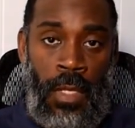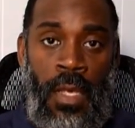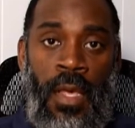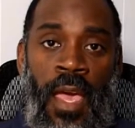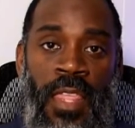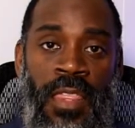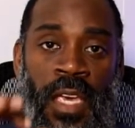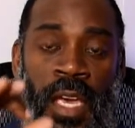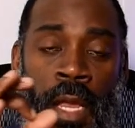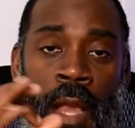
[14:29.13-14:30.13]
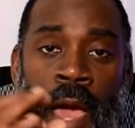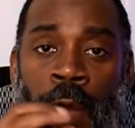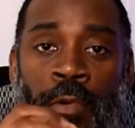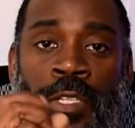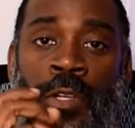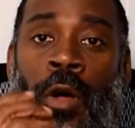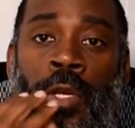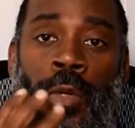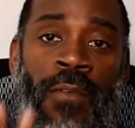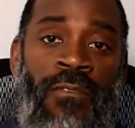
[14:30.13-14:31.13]
and then I would start
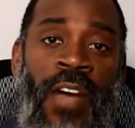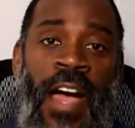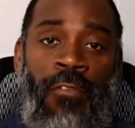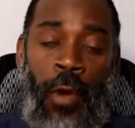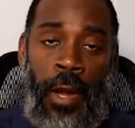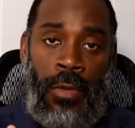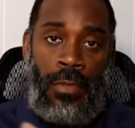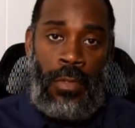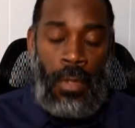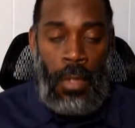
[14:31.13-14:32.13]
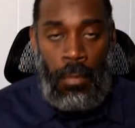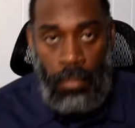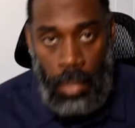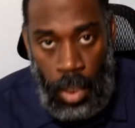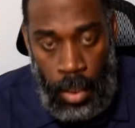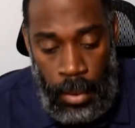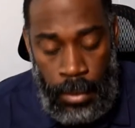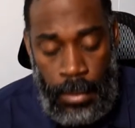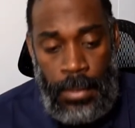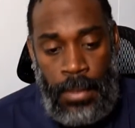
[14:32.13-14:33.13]
doing 5 rounds,
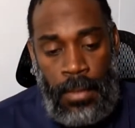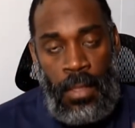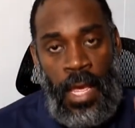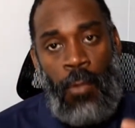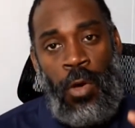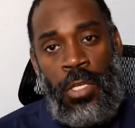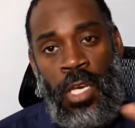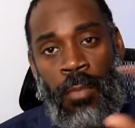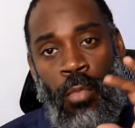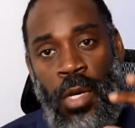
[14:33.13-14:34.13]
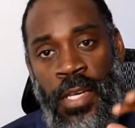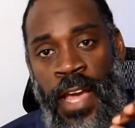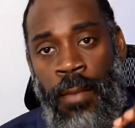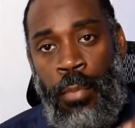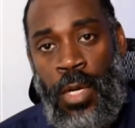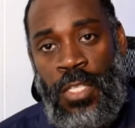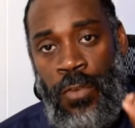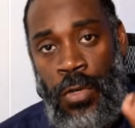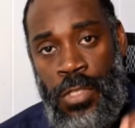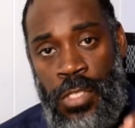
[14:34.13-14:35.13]
because that way you get more data points
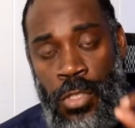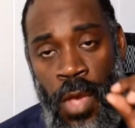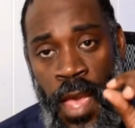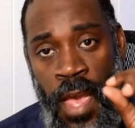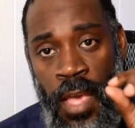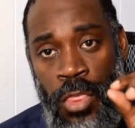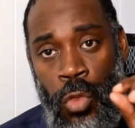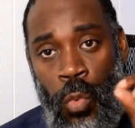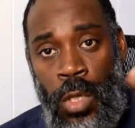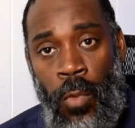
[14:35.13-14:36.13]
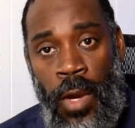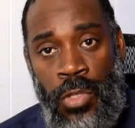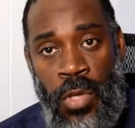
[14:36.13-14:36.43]
versus you had 3 rounds.